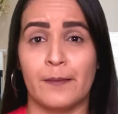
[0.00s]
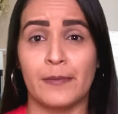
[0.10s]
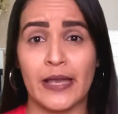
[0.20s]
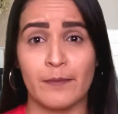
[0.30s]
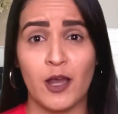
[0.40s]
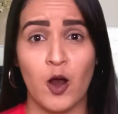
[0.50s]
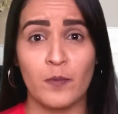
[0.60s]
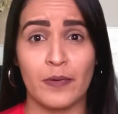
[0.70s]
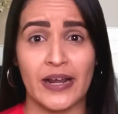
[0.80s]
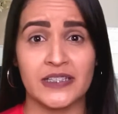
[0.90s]
Miami
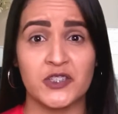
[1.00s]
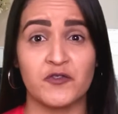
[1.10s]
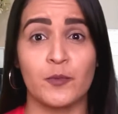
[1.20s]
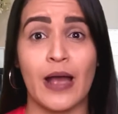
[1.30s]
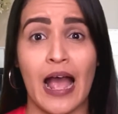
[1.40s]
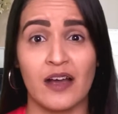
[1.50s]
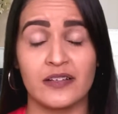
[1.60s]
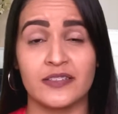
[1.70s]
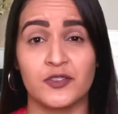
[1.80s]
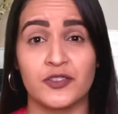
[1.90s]
home prices from
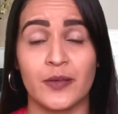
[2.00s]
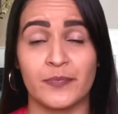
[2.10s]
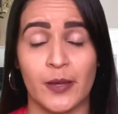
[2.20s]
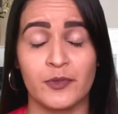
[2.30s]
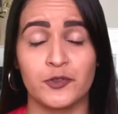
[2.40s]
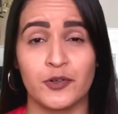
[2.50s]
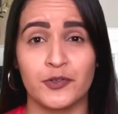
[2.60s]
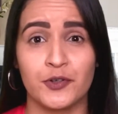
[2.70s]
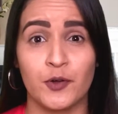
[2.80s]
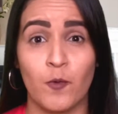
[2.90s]
August to September twenty
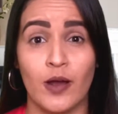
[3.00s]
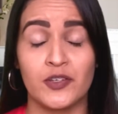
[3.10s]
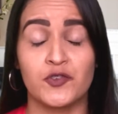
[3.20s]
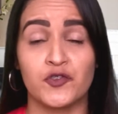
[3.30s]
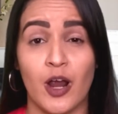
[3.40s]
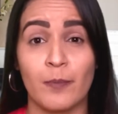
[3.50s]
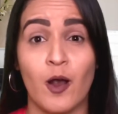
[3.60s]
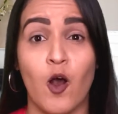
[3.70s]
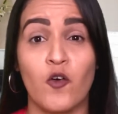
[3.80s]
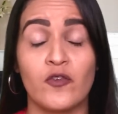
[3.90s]
twenty-one dropped
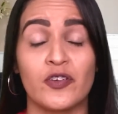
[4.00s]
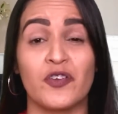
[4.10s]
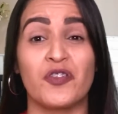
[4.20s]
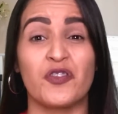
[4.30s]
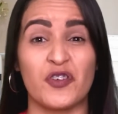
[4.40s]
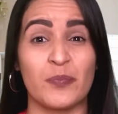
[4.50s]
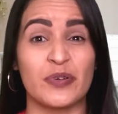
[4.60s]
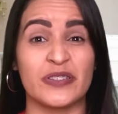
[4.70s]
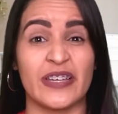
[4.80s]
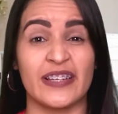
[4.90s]
over three
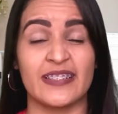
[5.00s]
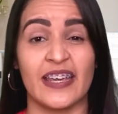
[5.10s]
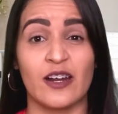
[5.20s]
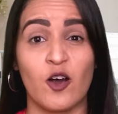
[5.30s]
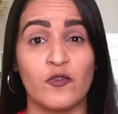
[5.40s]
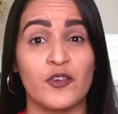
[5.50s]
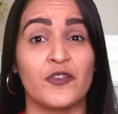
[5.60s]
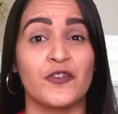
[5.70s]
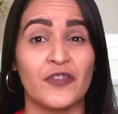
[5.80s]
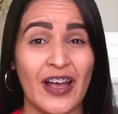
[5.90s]
percent and over
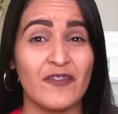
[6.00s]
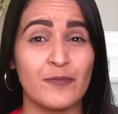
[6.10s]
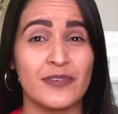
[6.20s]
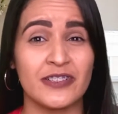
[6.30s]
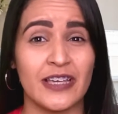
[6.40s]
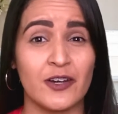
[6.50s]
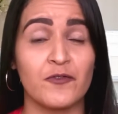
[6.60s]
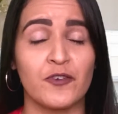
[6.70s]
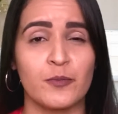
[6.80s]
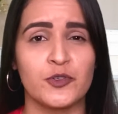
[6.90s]
five percent
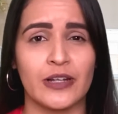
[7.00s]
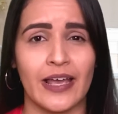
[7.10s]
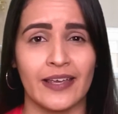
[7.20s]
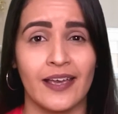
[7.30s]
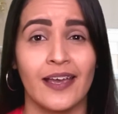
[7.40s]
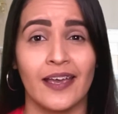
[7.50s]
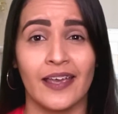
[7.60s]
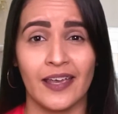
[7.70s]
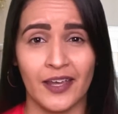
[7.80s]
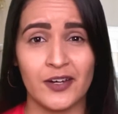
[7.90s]
from July.
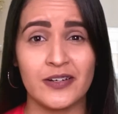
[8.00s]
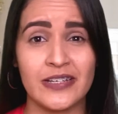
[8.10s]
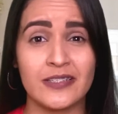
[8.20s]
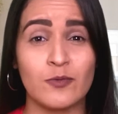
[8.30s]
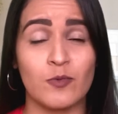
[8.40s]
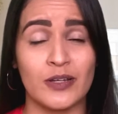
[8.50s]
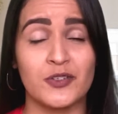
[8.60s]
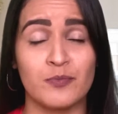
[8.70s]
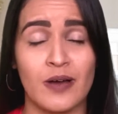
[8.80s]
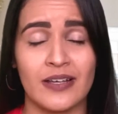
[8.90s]
Here is what
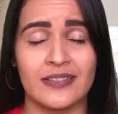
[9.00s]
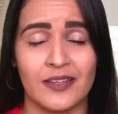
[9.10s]
you must